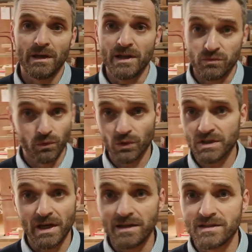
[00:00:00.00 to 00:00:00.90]
In its raw
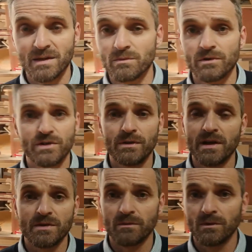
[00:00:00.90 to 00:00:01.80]
state, the timber
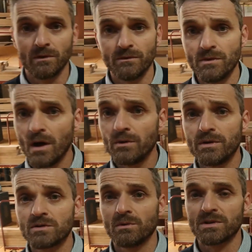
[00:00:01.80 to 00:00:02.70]
is of no
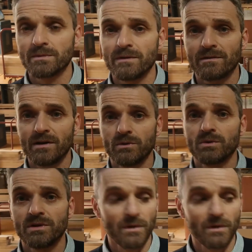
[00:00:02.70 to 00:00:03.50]
use whatsoever outdoors,